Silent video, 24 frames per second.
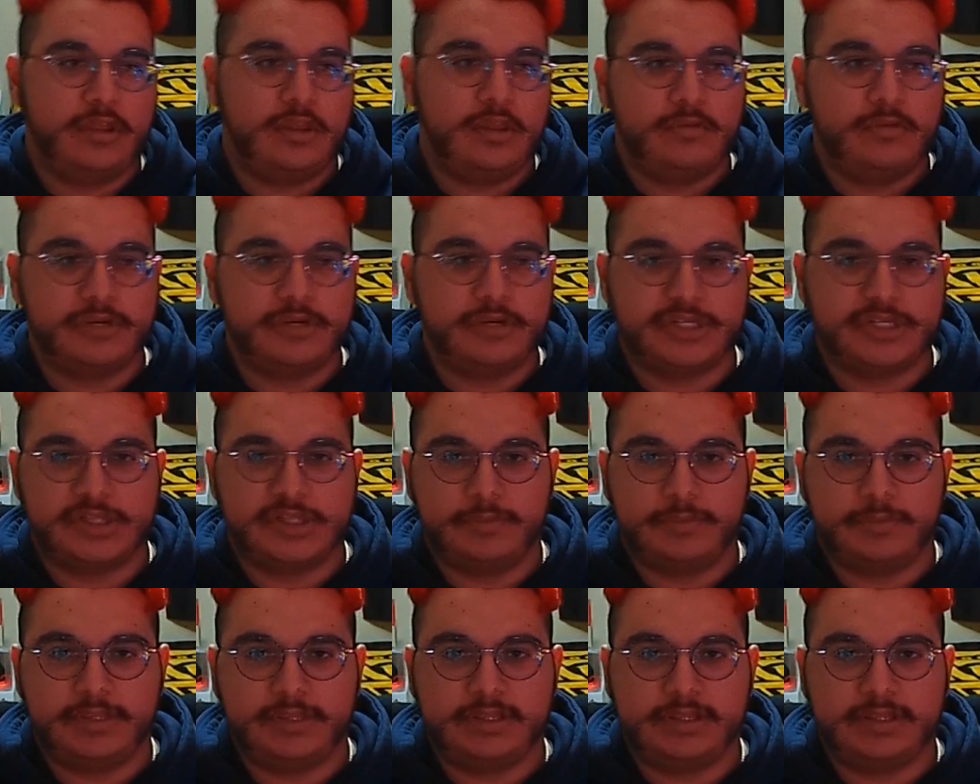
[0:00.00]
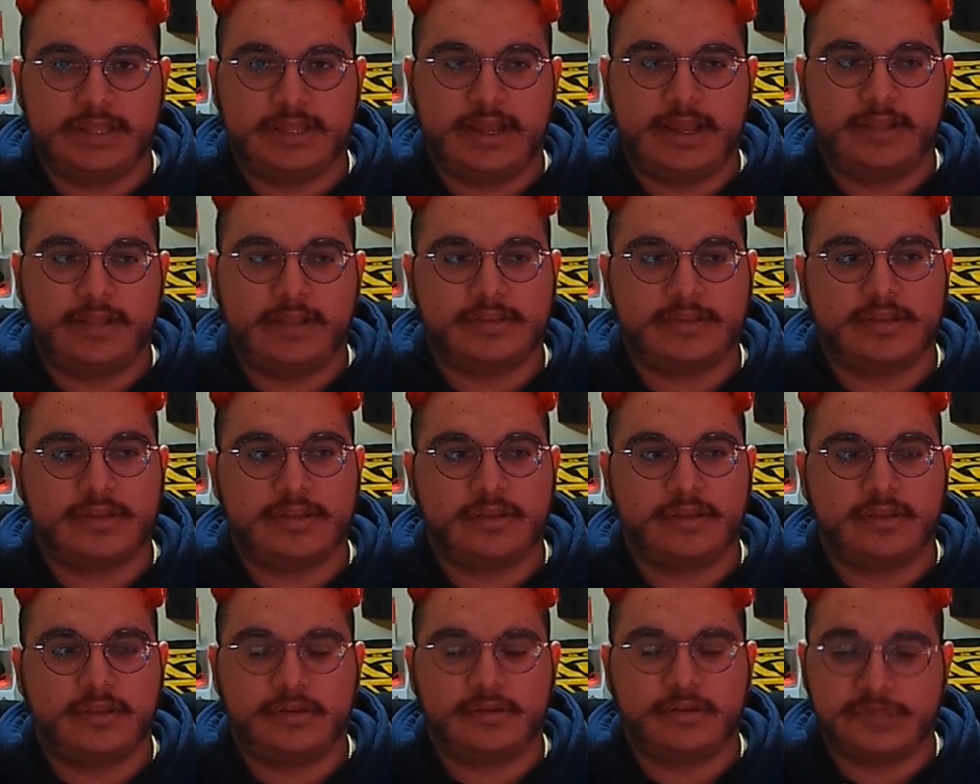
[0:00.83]
Which is something that
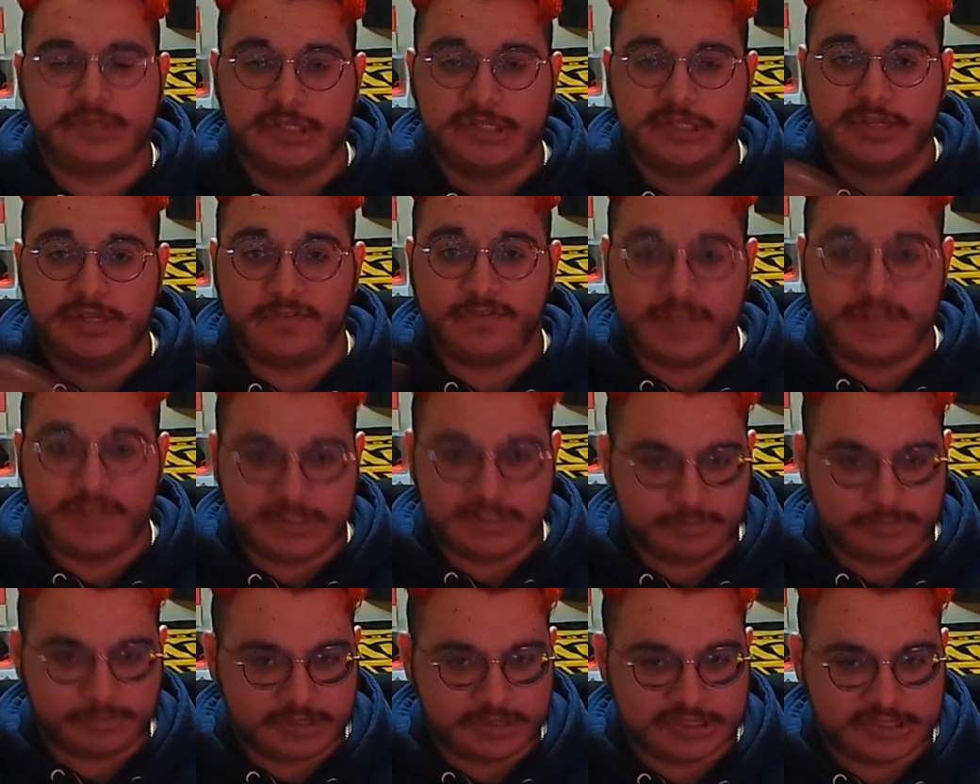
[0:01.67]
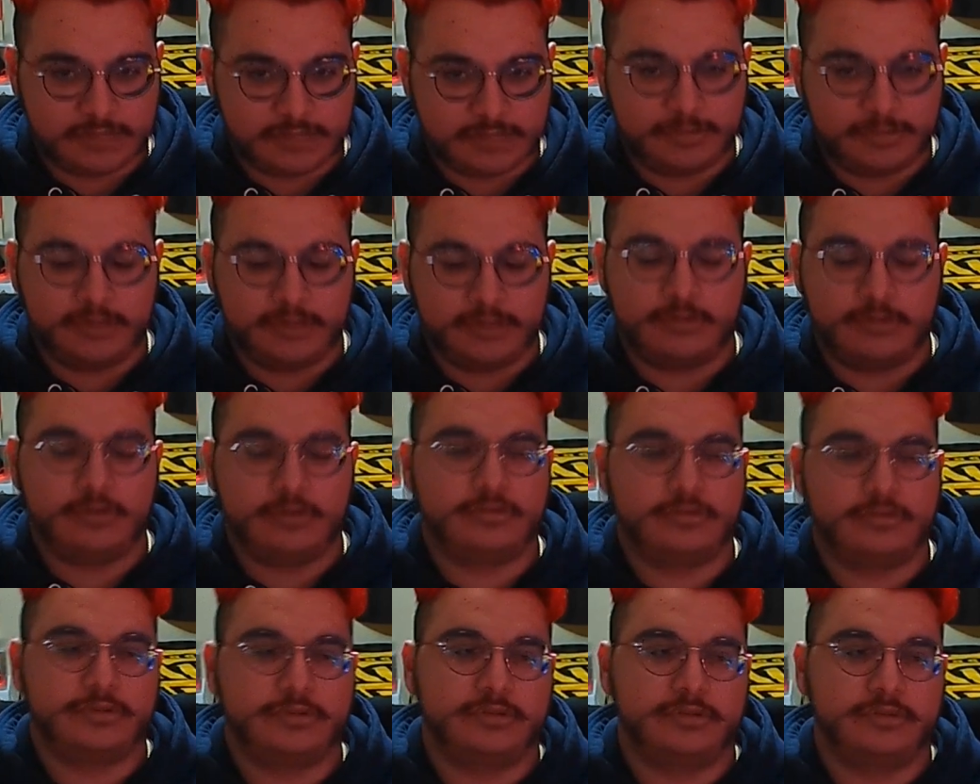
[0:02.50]
obviously the defense brings up in the
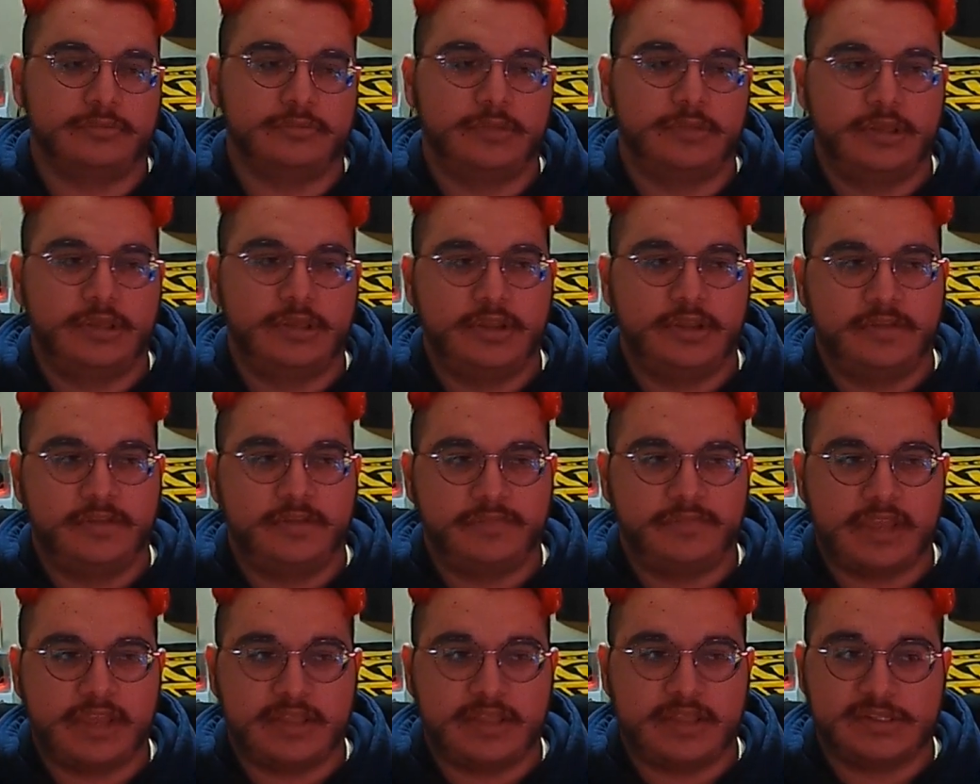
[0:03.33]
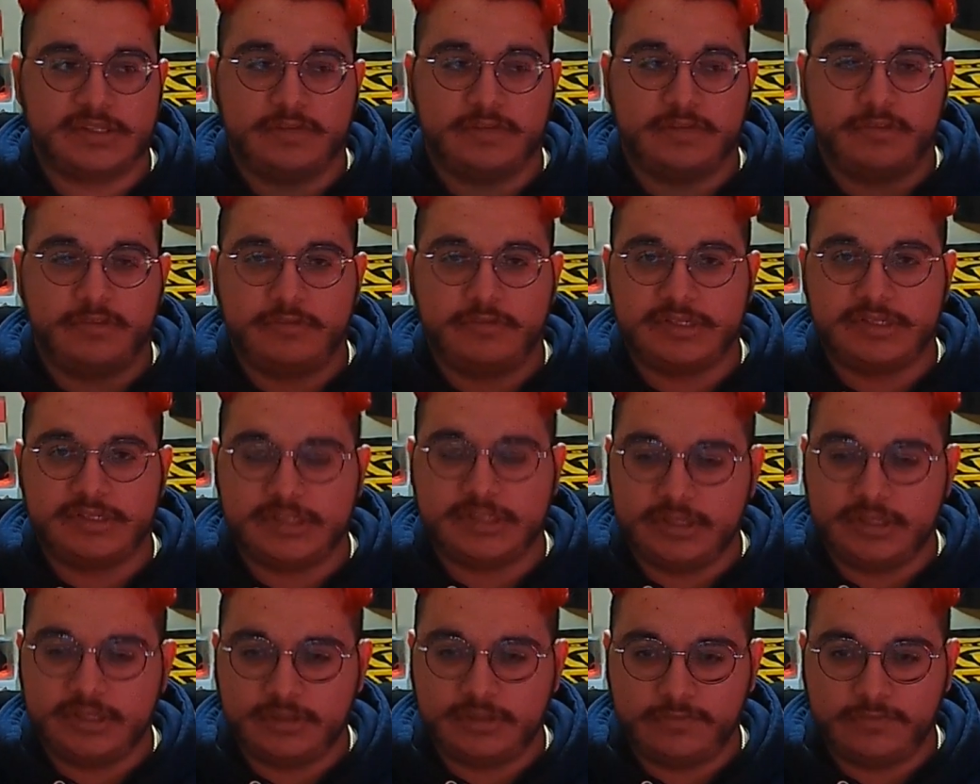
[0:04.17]
courtroom and stuff that we see
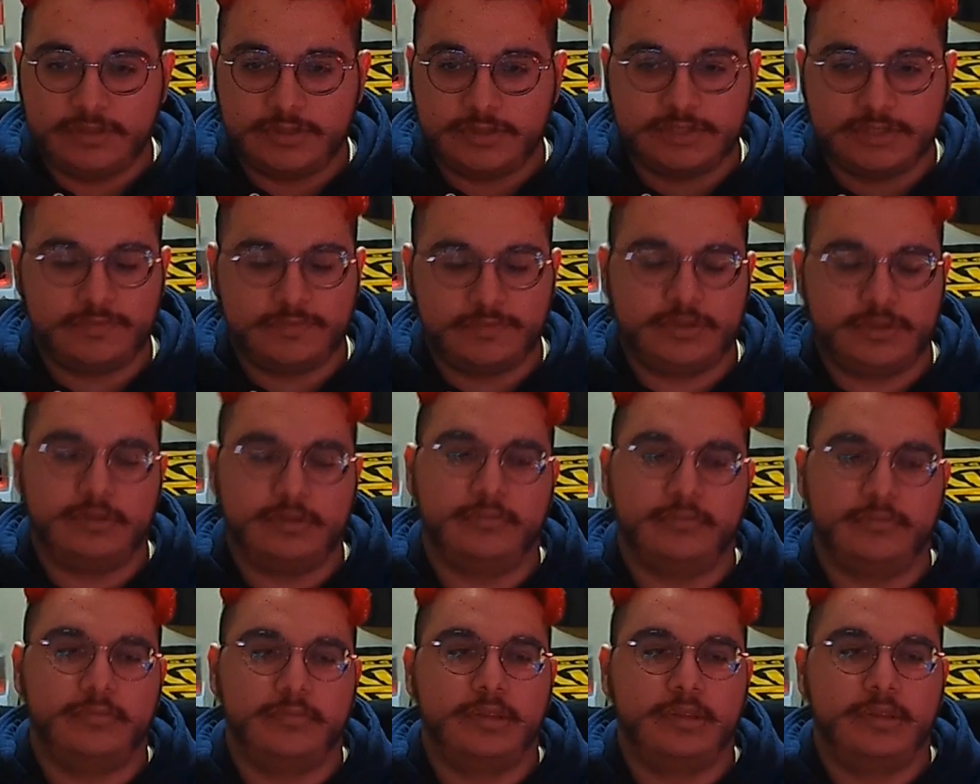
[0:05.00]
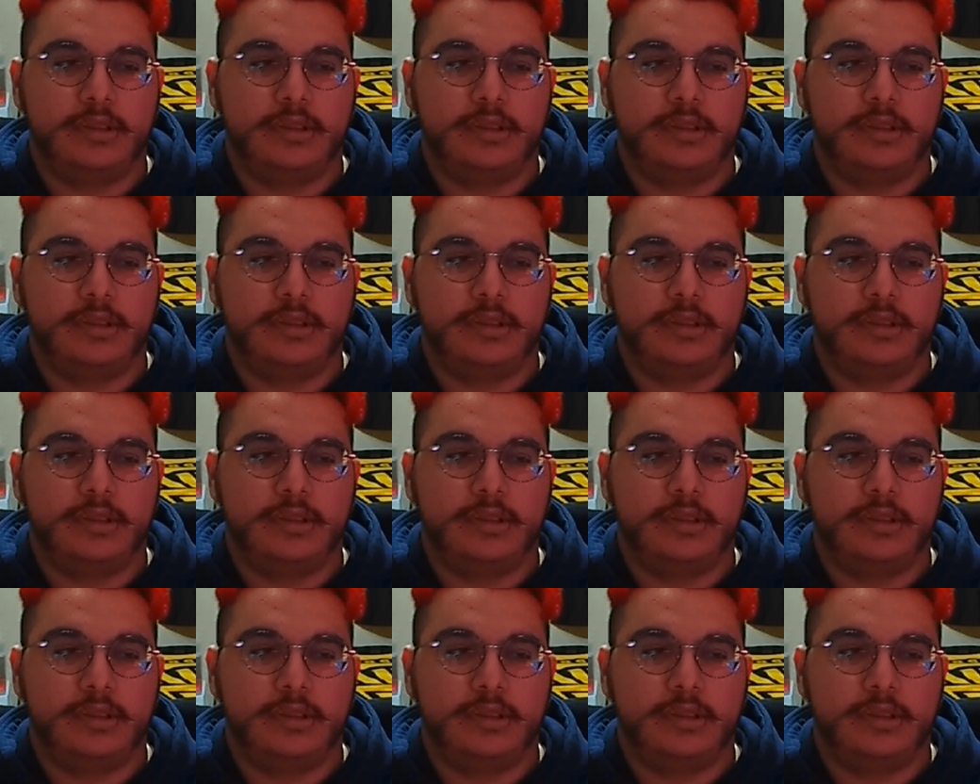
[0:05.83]
in the first film.